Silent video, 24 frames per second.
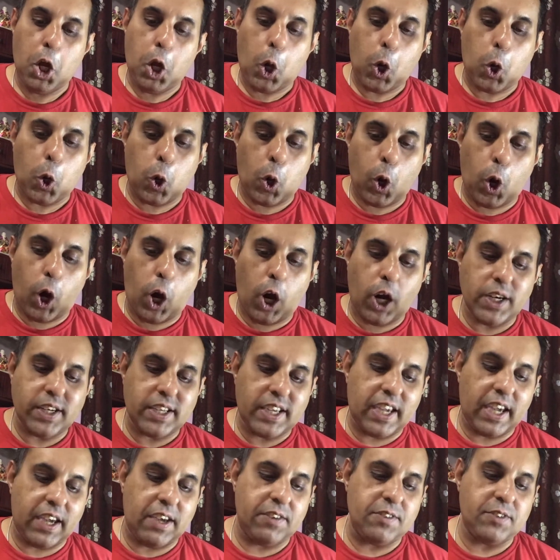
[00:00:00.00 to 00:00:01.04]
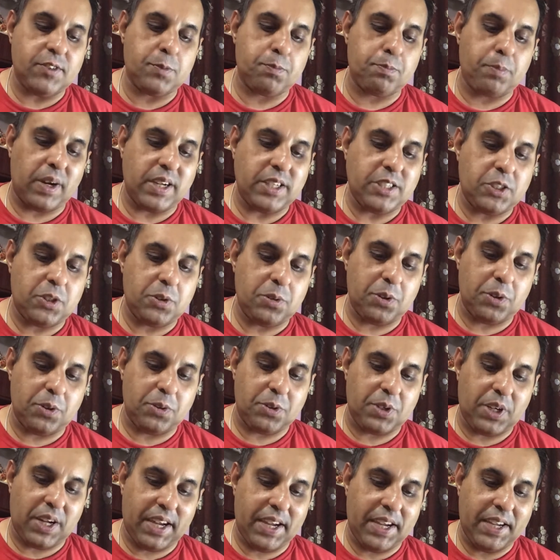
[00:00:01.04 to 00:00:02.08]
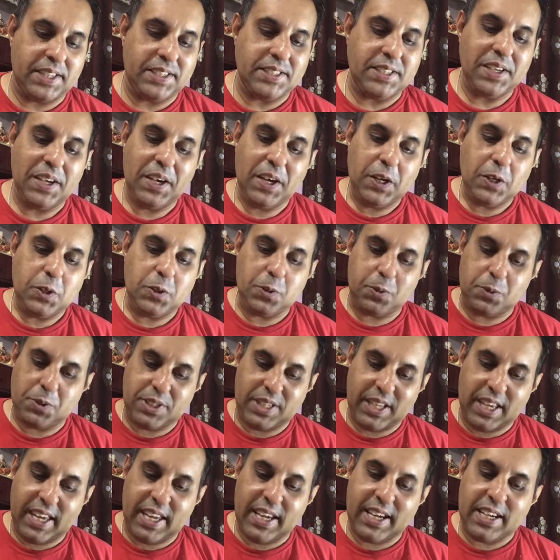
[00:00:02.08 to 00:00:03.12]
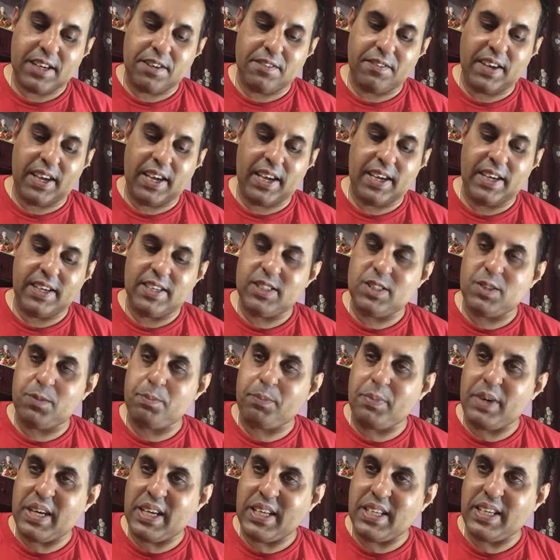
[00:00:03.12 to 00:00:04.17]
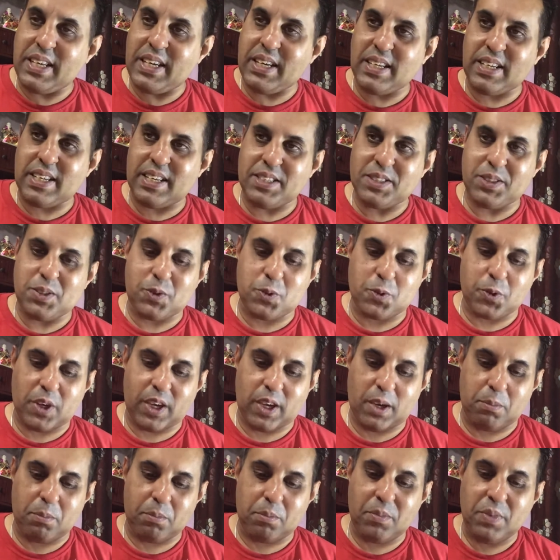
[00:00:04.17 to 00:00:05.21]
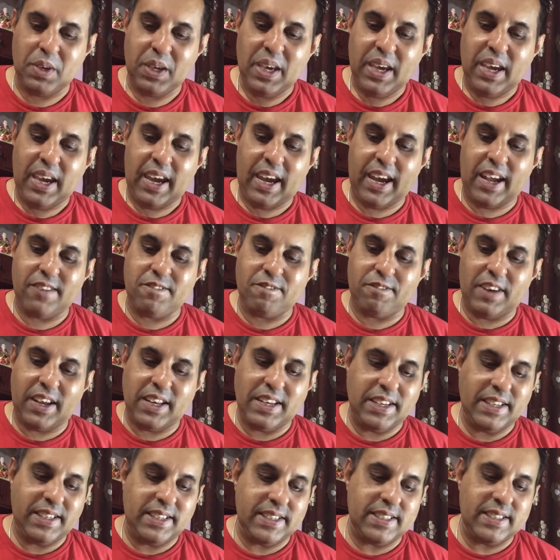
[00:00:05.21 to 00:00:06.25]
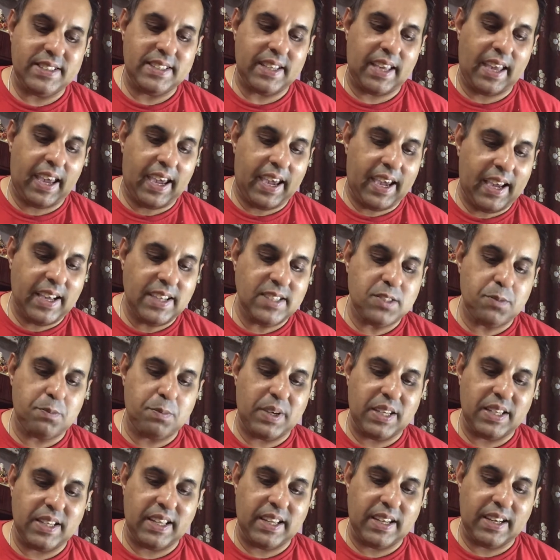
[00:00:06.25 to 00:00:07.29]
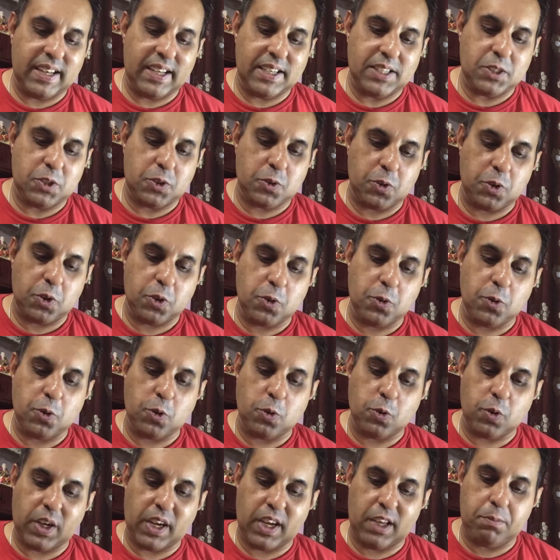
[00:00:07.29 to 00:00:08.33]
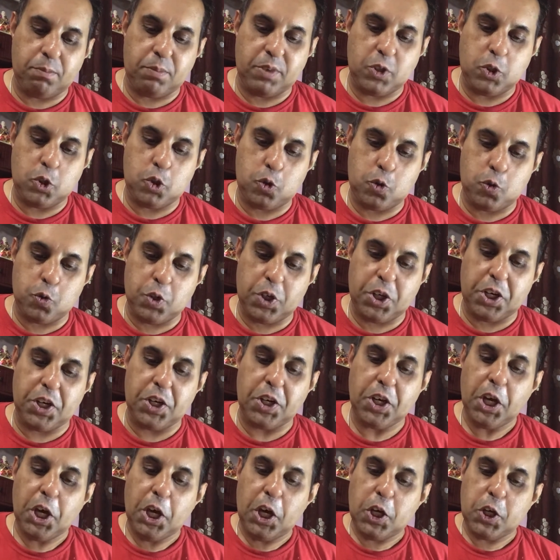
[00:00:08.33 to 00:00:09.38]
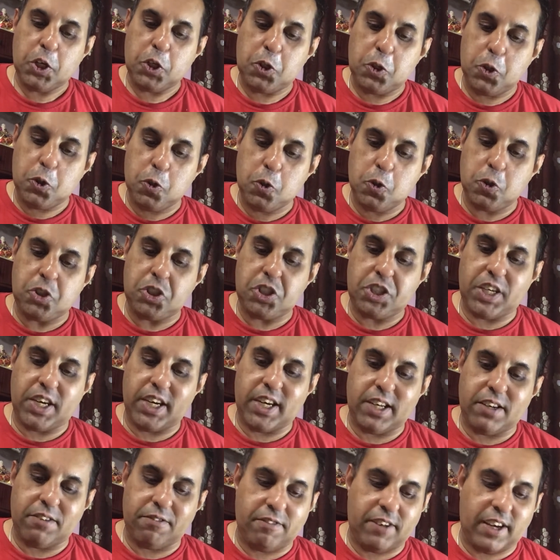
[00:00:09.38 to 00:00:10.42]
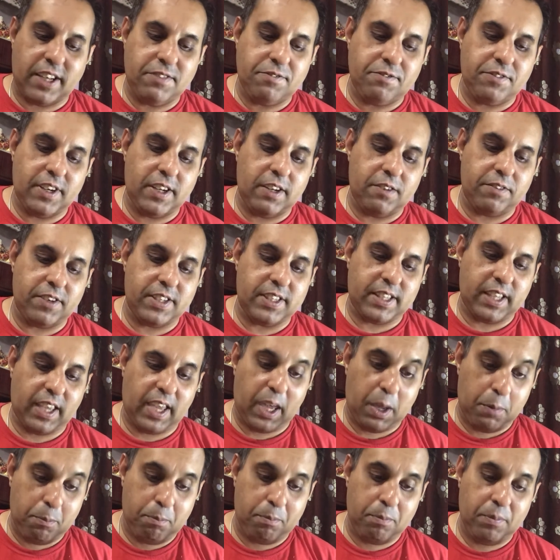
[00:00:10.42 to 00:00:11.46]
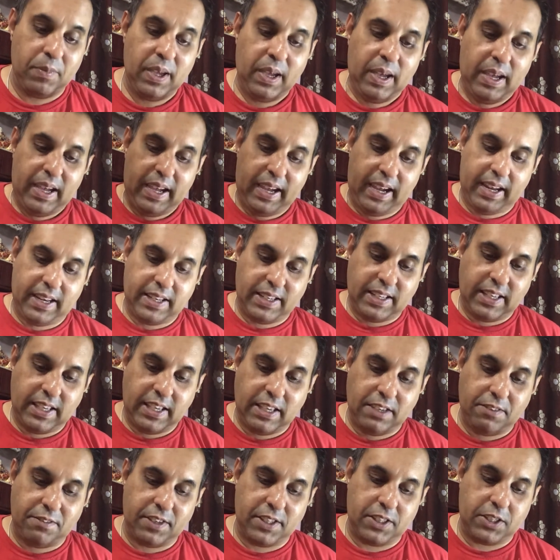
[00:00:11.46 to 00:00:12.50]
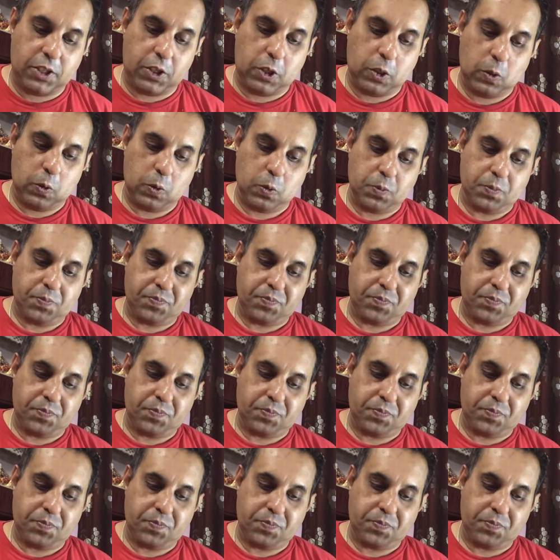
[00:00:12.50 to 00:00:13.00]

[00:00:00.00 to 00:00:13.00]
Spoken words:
God gives but to unite, to take away is meaningless to him. And when it is as meaningless to you, you can be sure you share one will with him and he with you.